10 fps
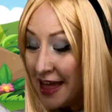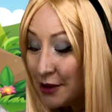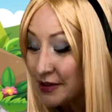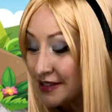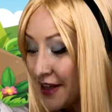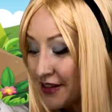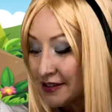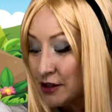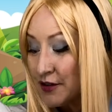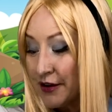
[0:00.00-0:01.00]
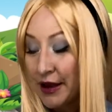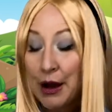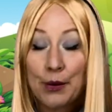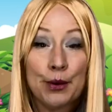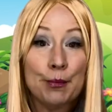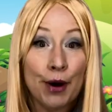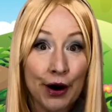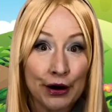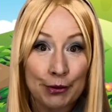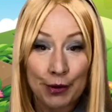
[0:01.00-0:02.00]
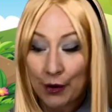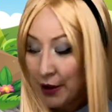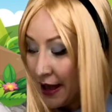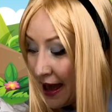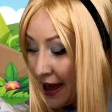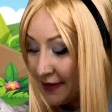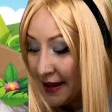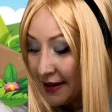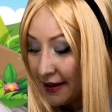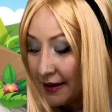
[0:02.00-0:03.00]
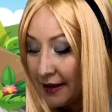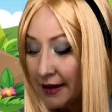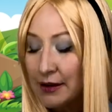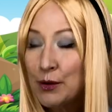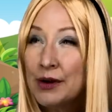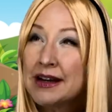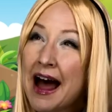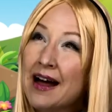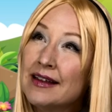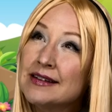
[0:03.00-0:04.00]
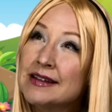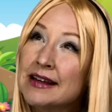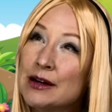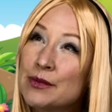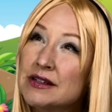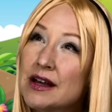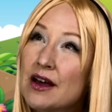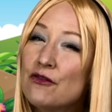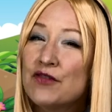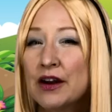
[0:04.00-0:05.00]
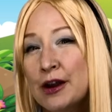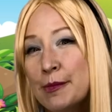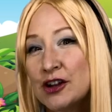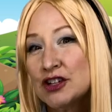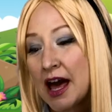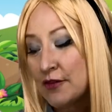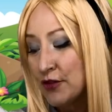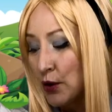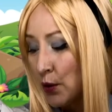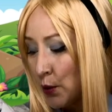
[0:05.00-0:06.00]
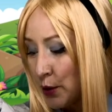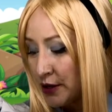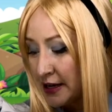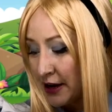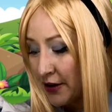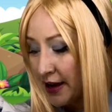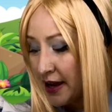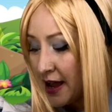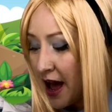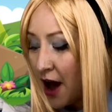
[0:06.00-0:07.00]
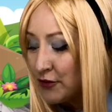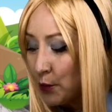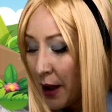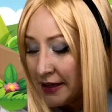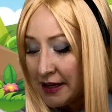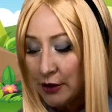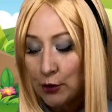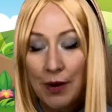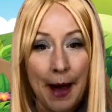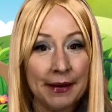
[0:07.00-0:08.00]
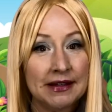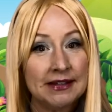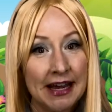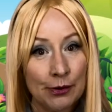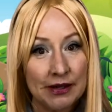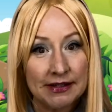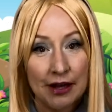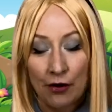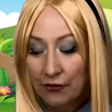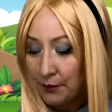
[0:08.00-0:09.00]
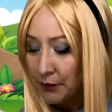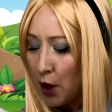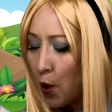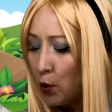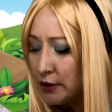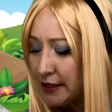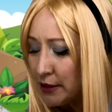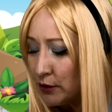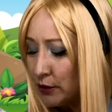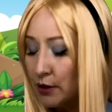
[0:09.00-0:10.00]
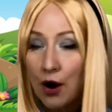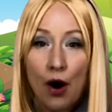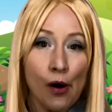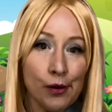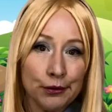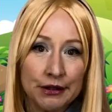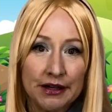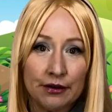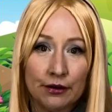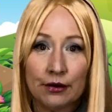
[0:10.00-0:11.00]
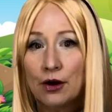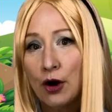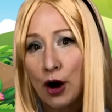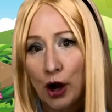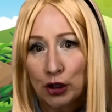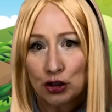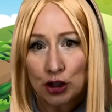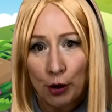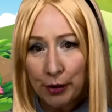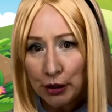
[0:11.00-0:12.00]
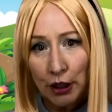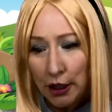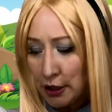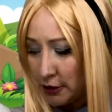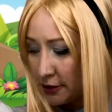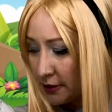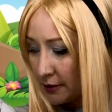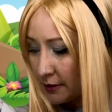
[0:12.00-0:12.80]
There was nothing so very remarkable, and that nor did Alice think it was very much out of the ordinary of the way to hear the rabbit say to itself, Oh dear, oh dear, I shall be late.